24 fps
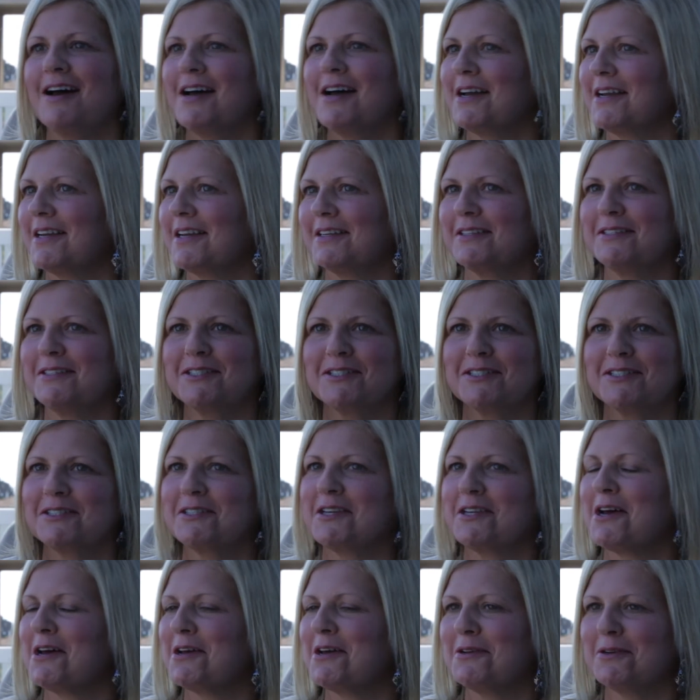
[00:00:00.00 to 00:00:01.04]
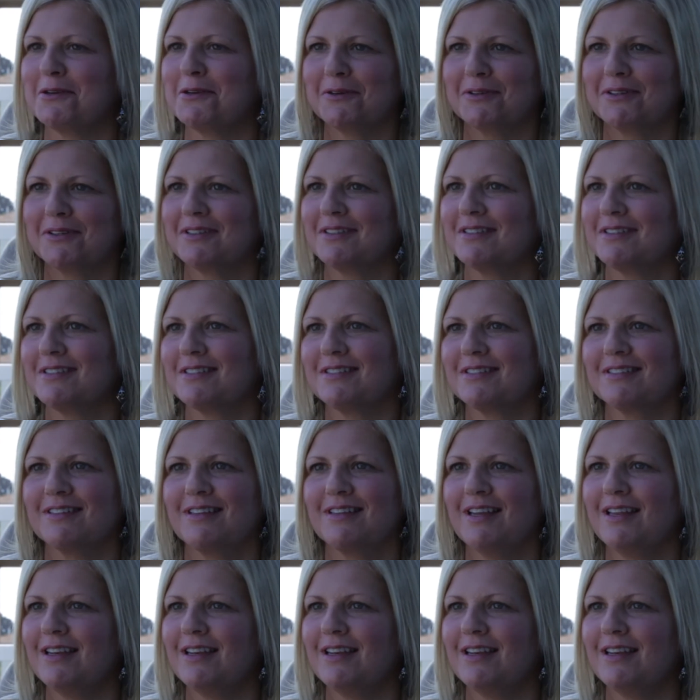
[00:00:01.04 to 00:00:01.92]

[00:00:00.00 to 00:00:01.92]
I did not notice